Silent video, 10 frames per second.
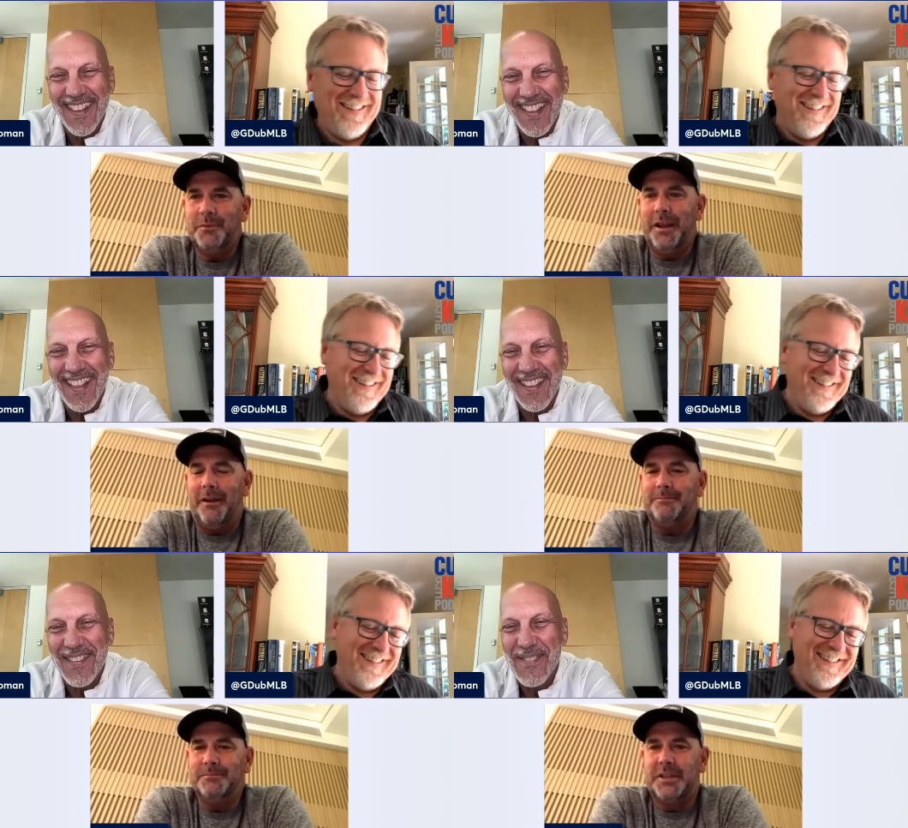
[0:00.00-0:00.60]
Speaker 1: Yeah,
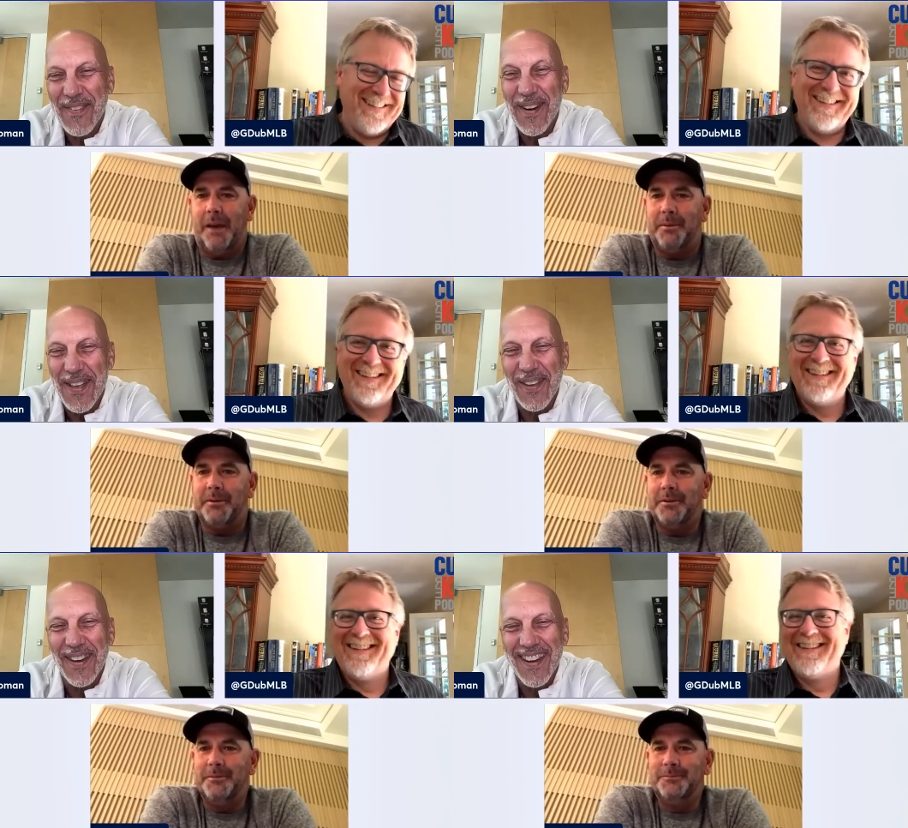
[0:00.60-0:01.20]
Speaker 2: it's
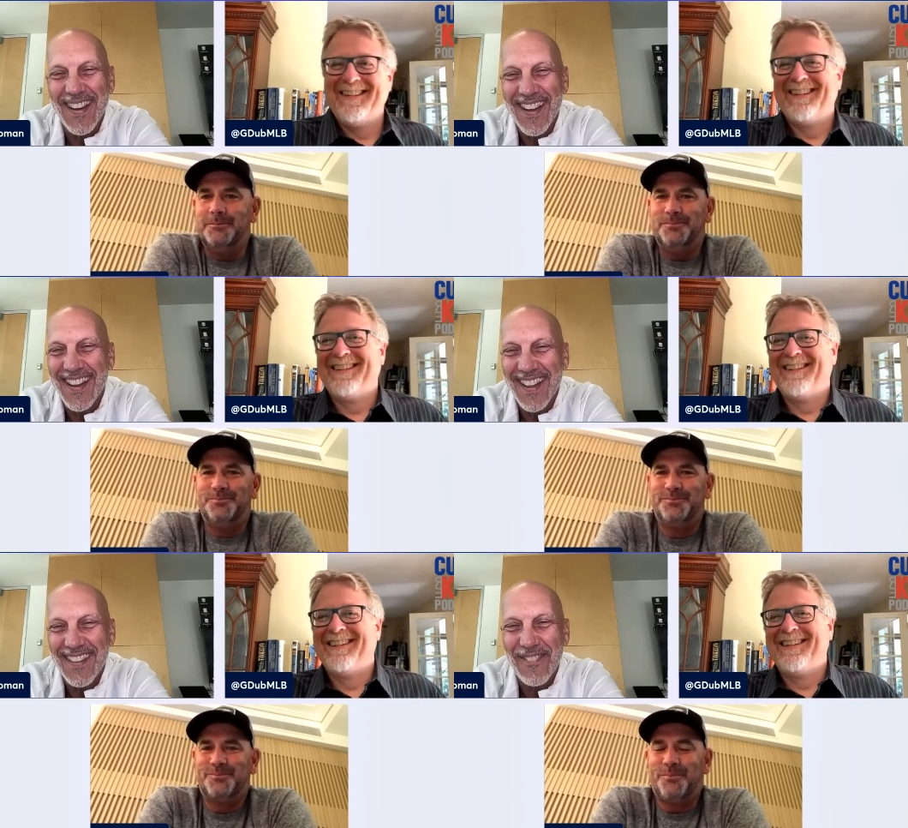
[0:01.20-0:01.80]
happened. Pretty good,
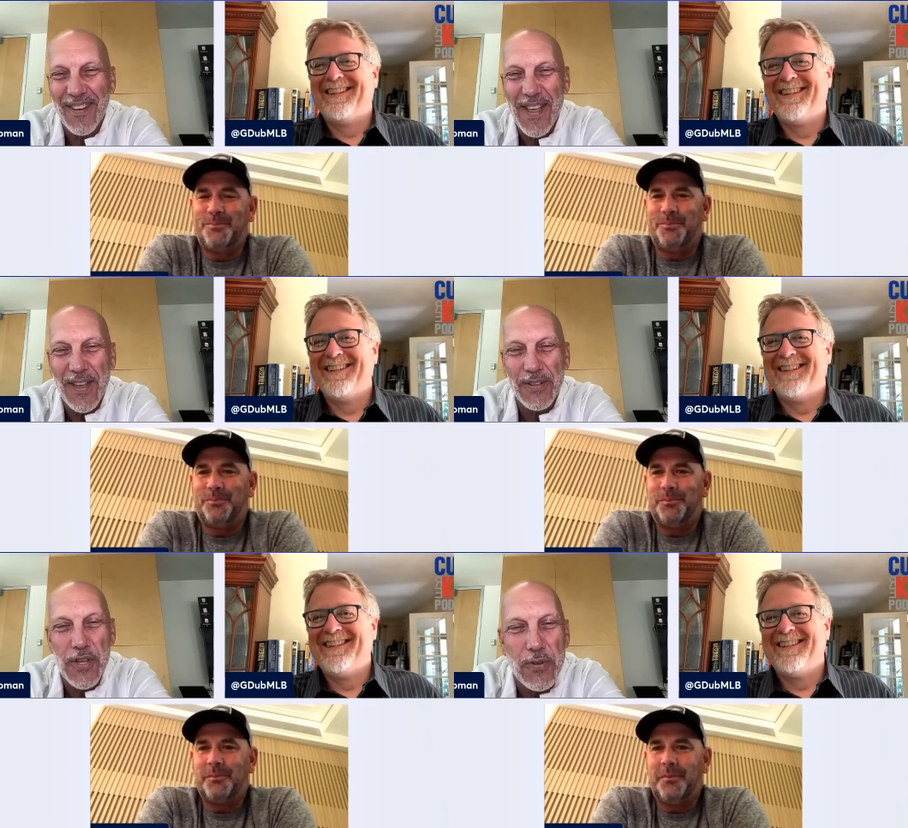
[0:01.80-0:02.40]
pretty
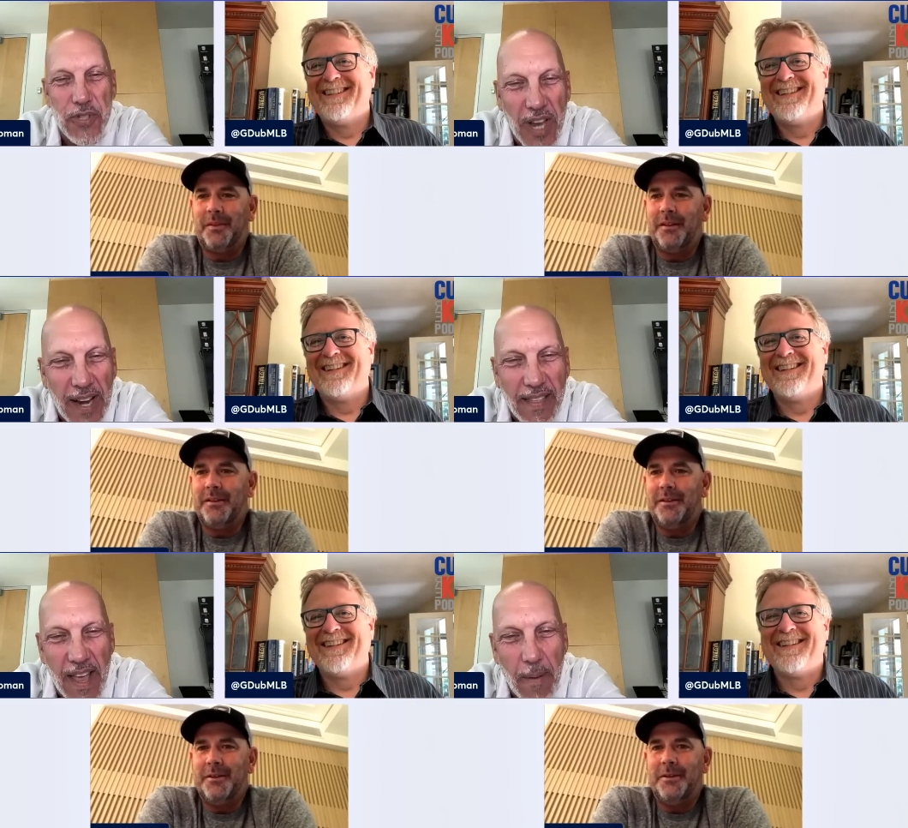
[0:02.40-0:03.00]
good. Do you
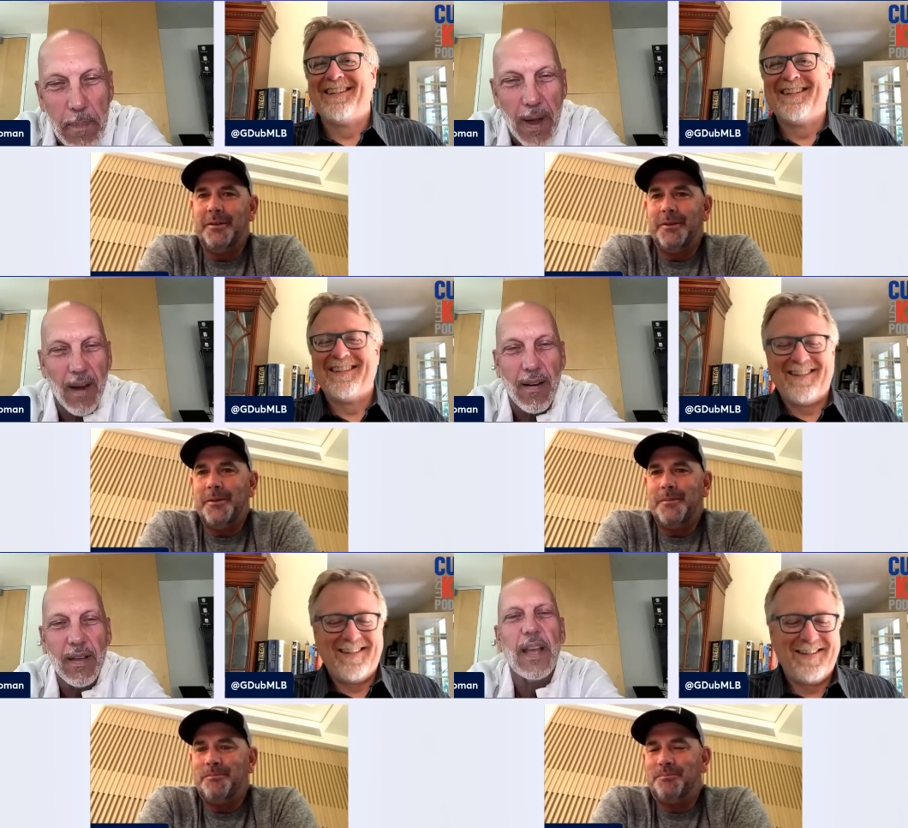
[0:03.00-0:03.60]
say to the
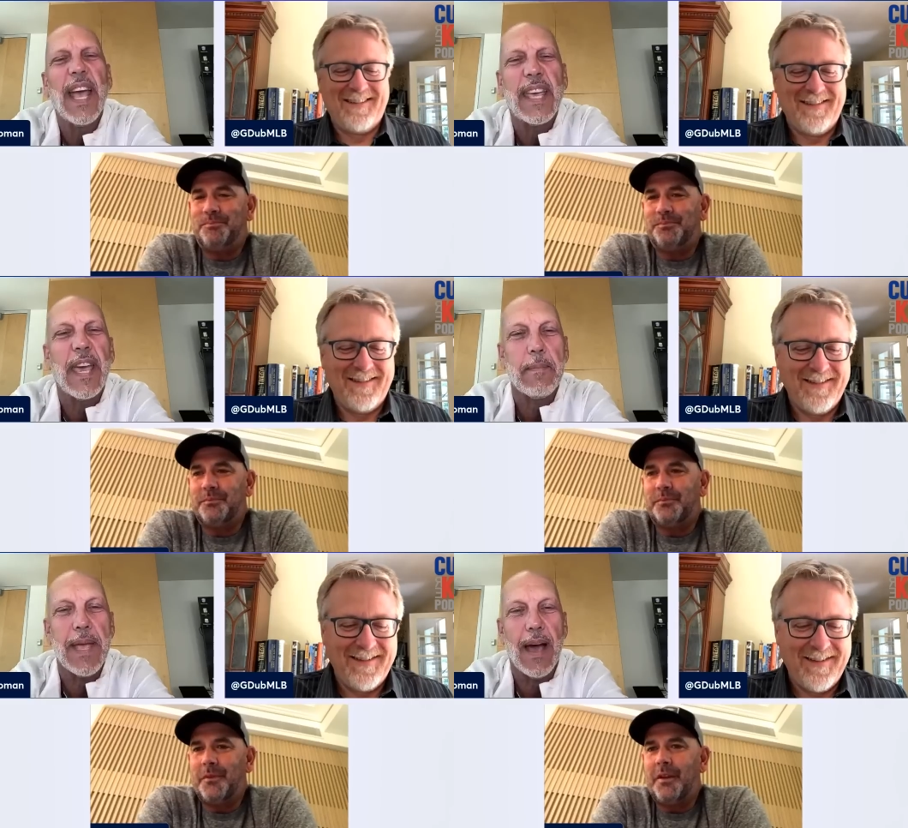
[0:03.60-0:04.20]
umpire, "Hey,
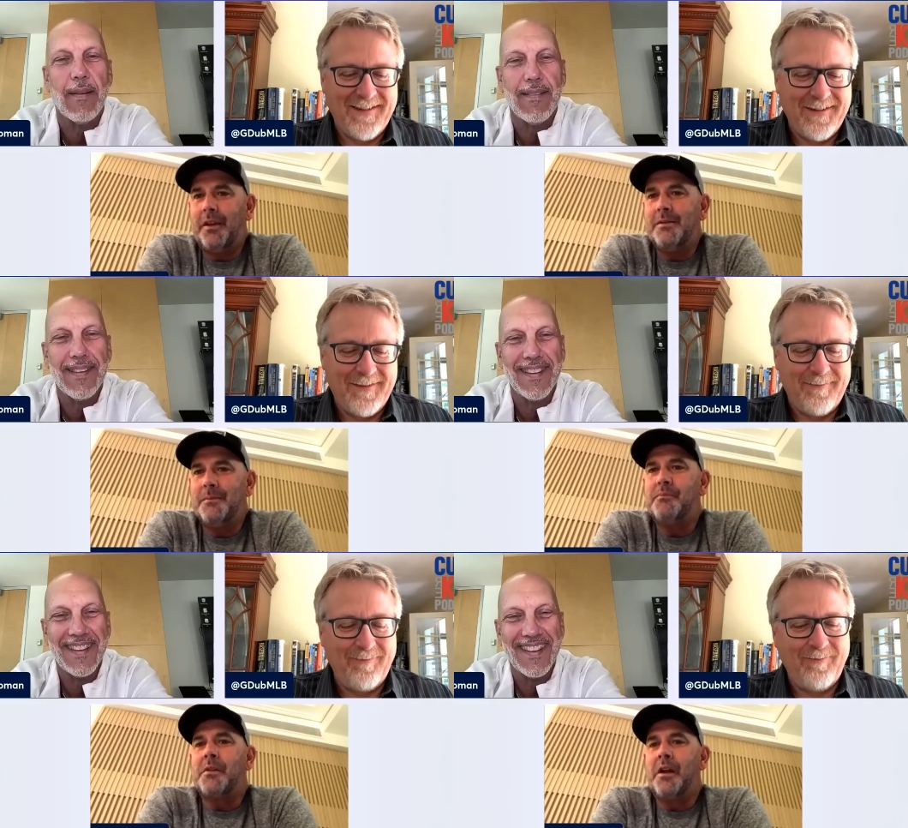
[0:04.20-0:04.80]
kick
Speaker 1: me out"?
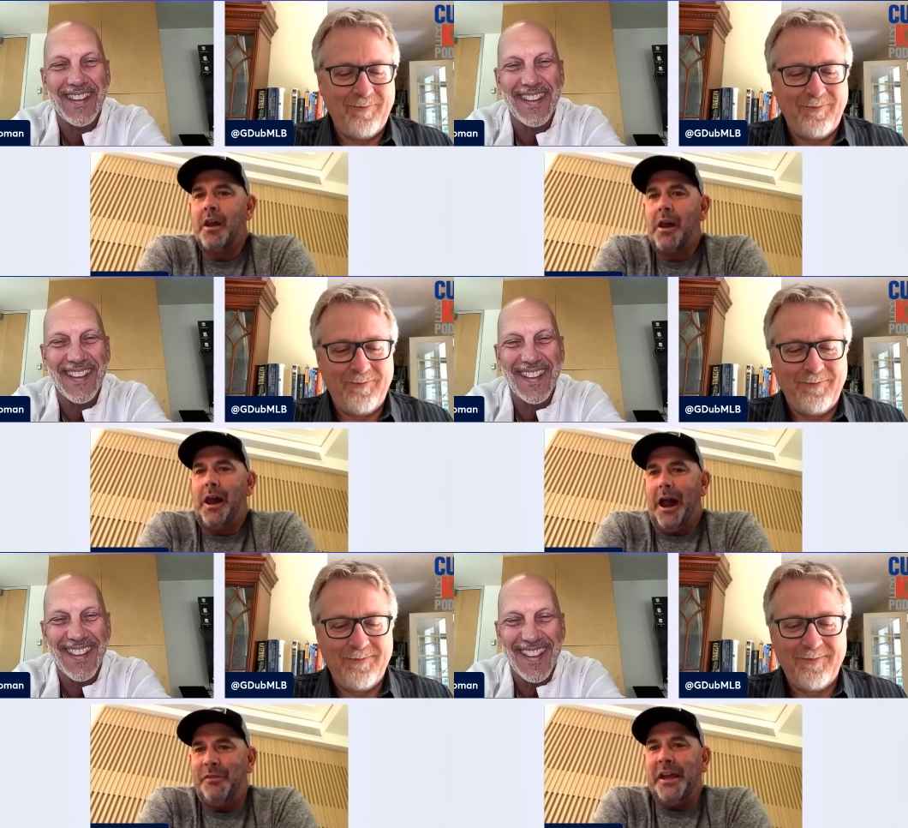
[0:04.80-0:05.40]

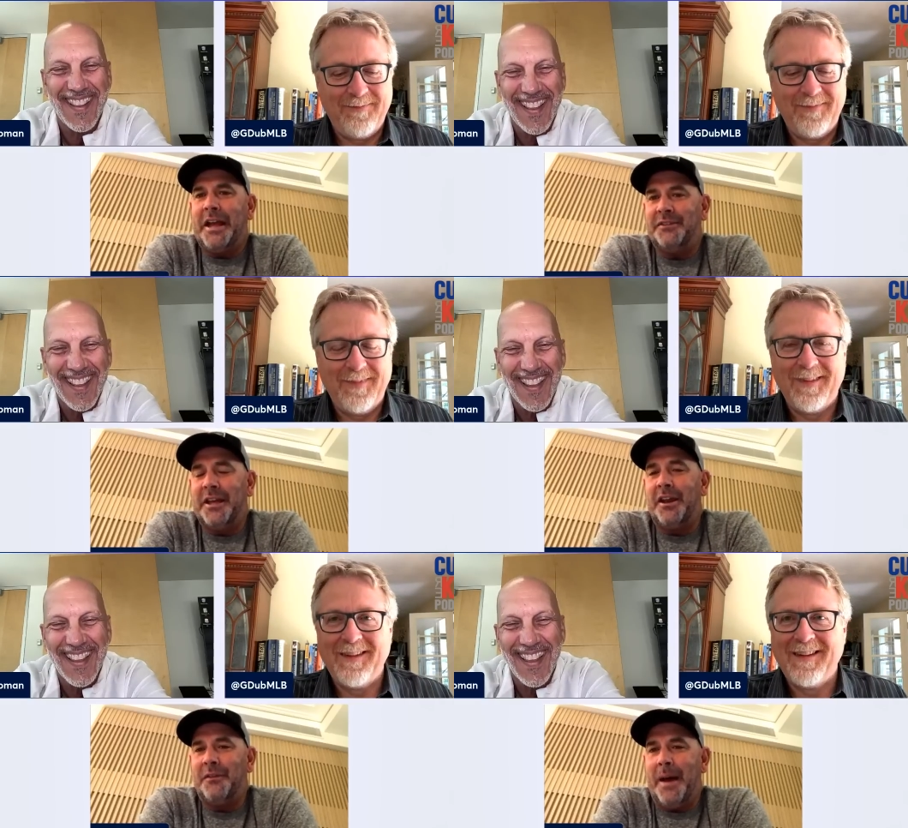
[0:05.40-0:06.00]
I think I
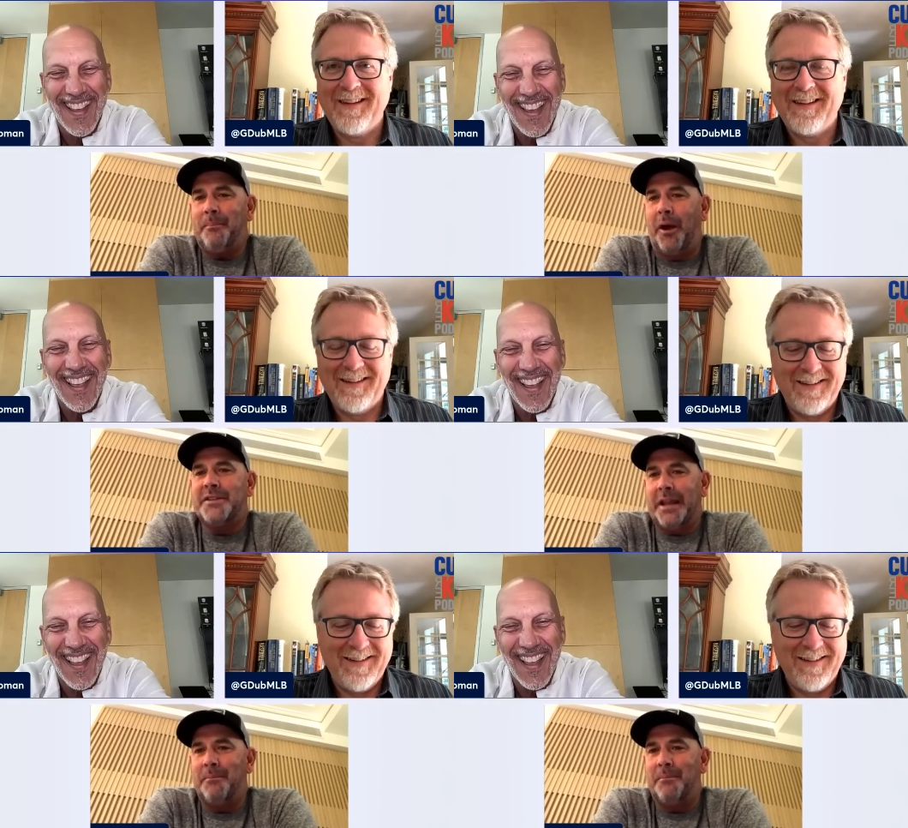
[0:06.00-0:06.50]
did on that point. I said,